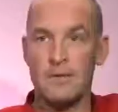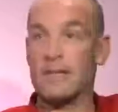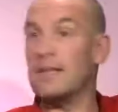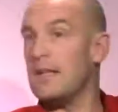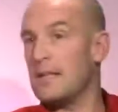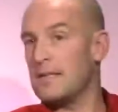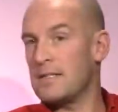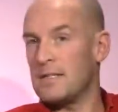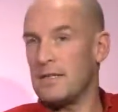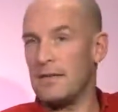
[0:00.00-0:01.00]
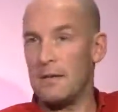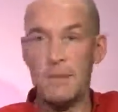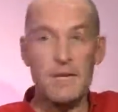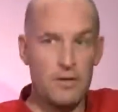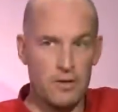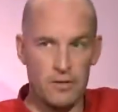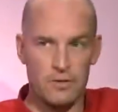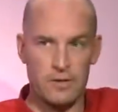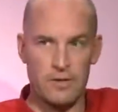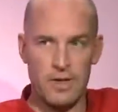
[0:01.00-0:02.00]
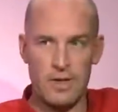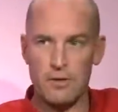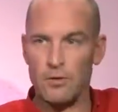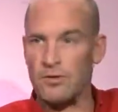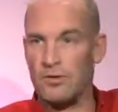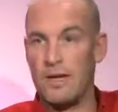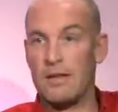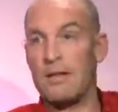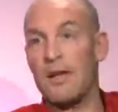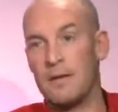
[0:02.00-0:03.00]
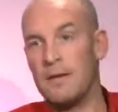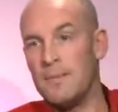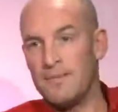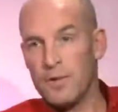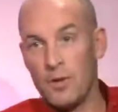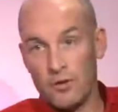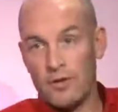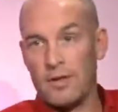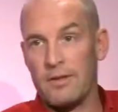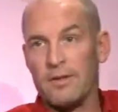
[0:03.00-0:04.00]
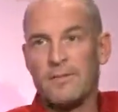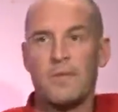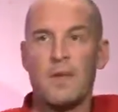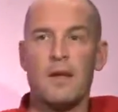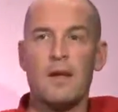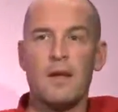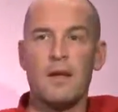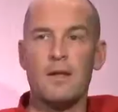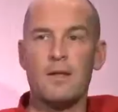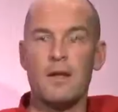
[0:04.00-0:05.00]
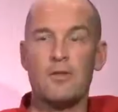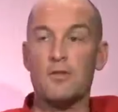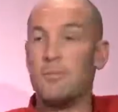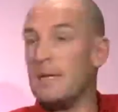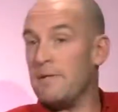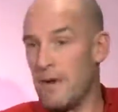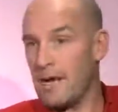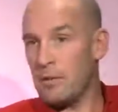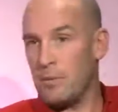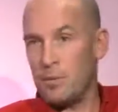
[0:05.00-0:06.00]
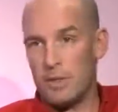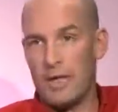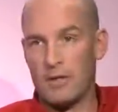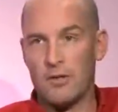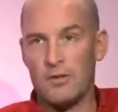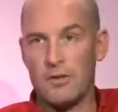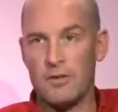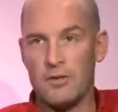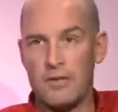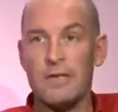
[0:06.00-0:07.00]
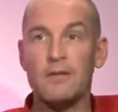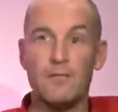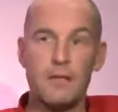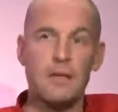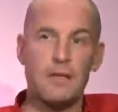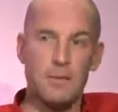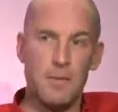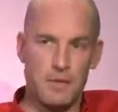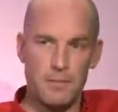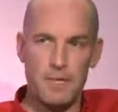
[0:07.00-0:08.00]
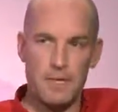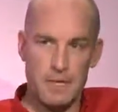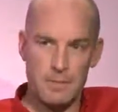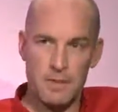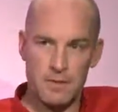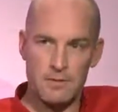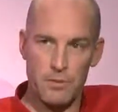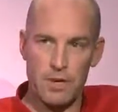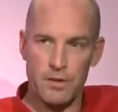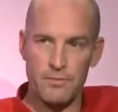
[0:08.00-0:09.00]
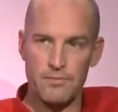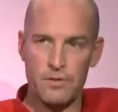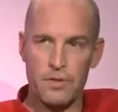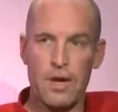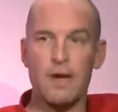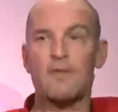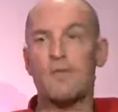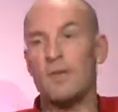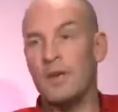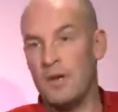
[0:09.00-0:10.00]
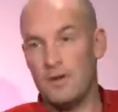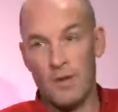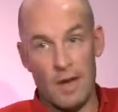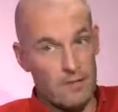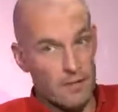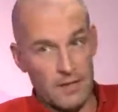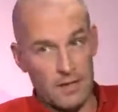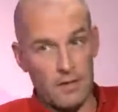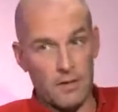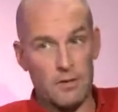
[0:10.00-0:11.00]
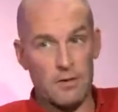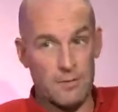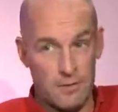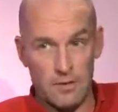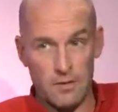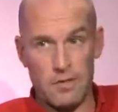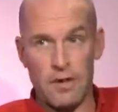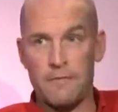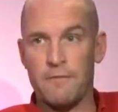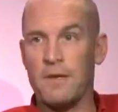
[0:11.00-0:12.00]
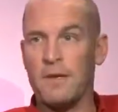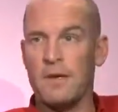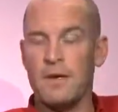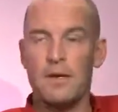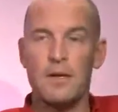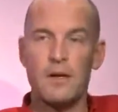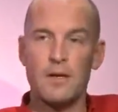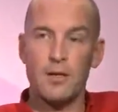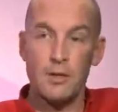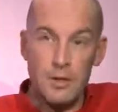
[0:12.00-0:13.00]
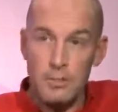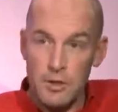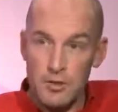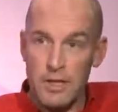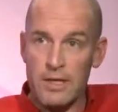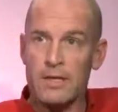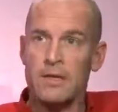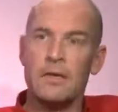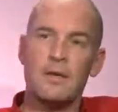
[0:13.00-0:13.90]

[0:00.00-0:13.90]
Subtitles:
the techniques that media are using today in order to get that content. And to be valuable with that content, you need to fill in the multimedia aspect as well. You have to have the video stuff, good imagery,